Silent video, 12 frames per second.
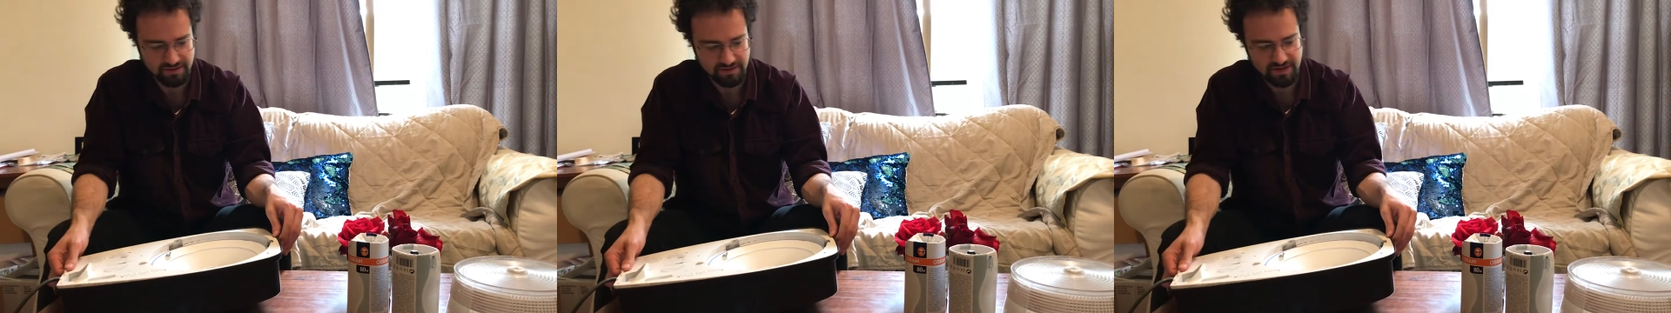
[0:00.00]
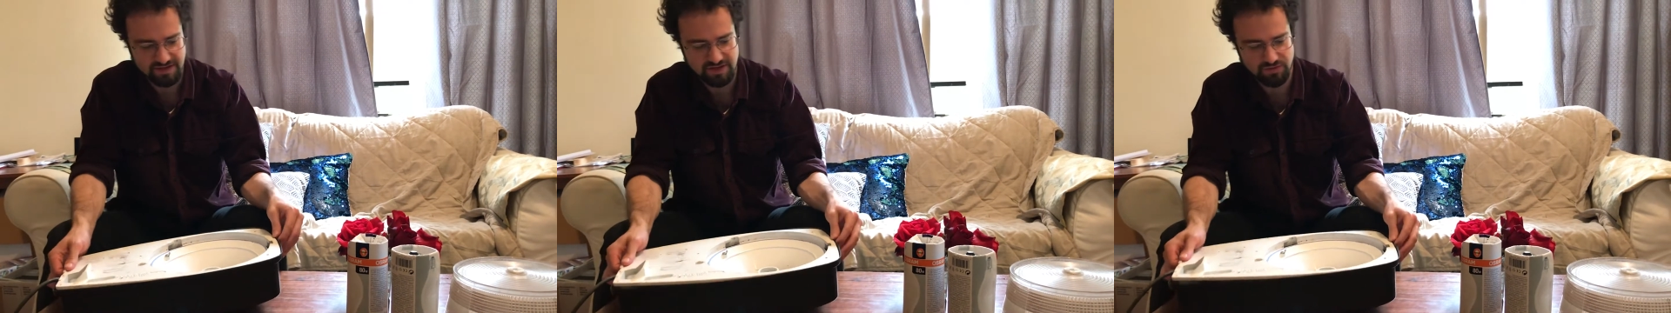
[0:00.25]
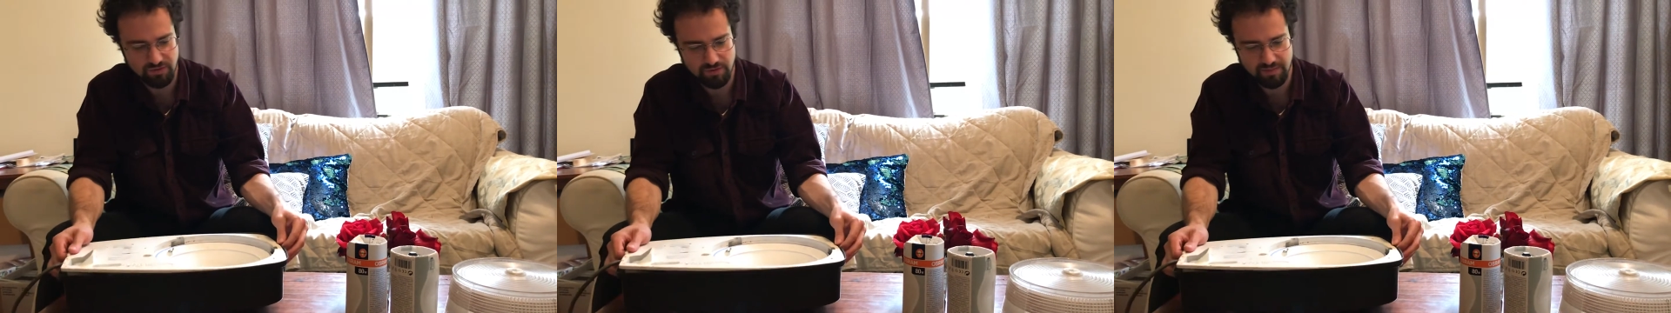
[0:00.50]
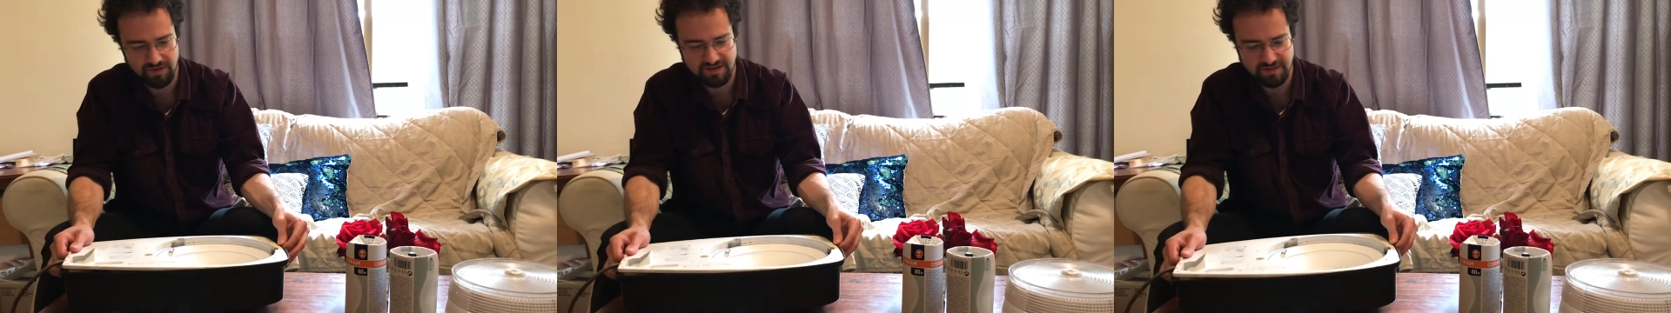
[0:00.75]
unscrewed
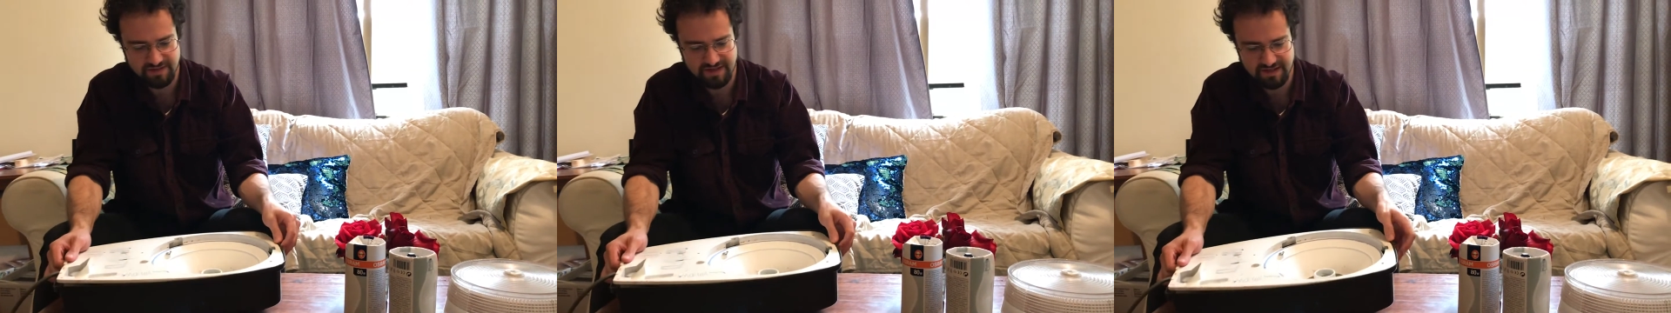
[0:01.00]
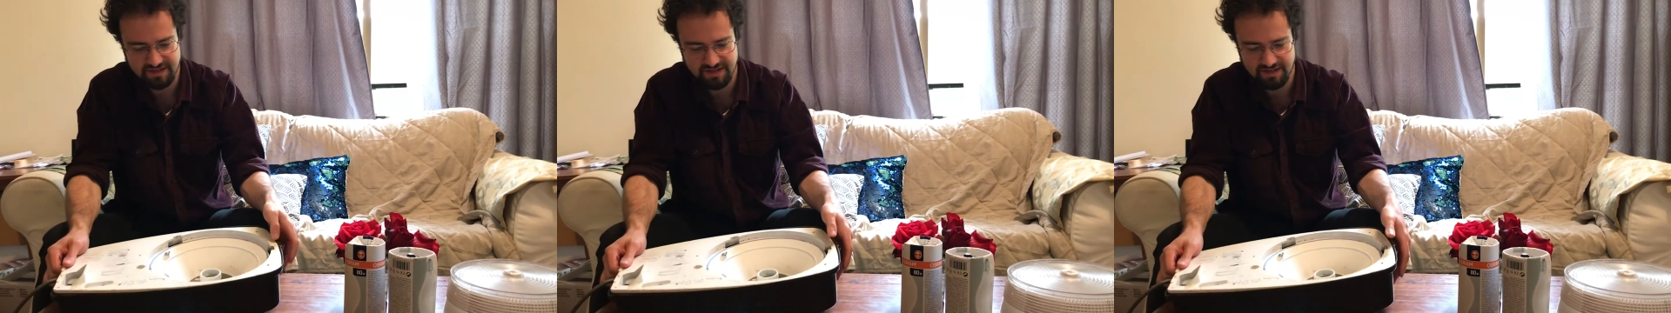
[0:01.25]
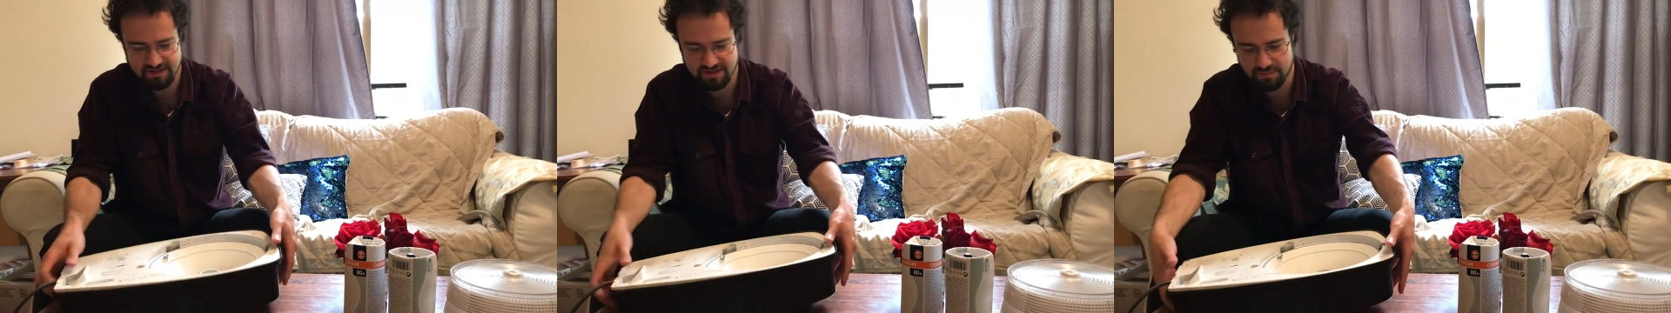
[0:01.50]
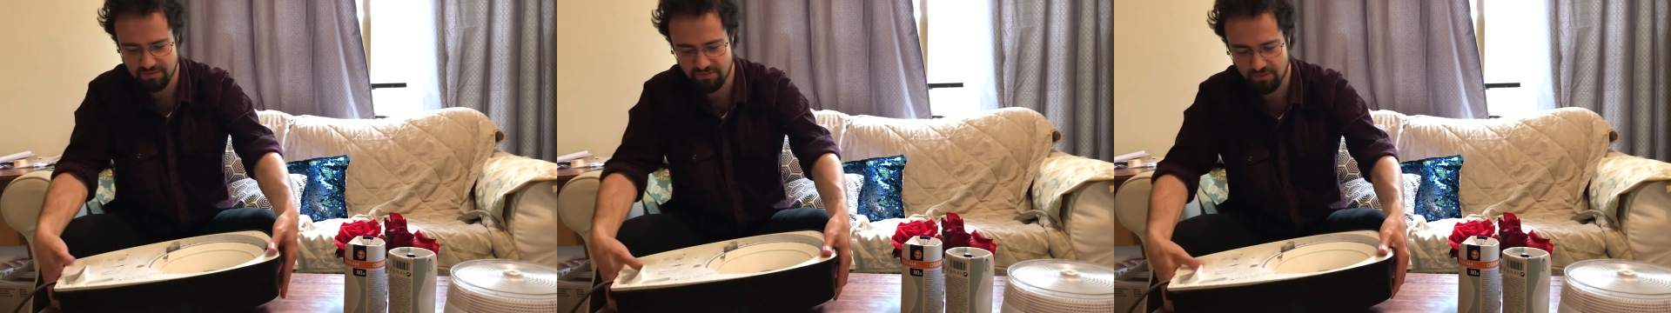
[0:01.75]
because I was testing it
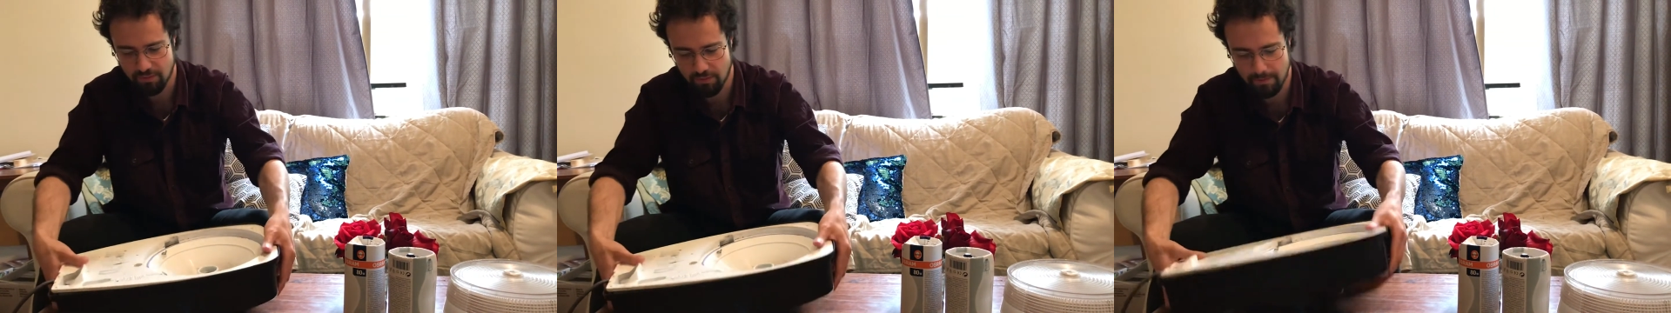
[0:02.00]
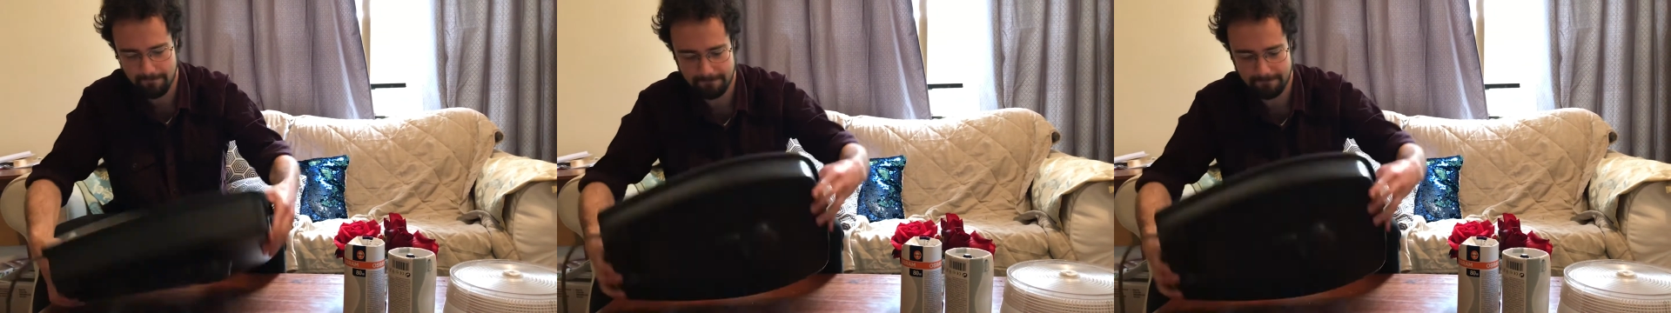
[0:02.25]
just before.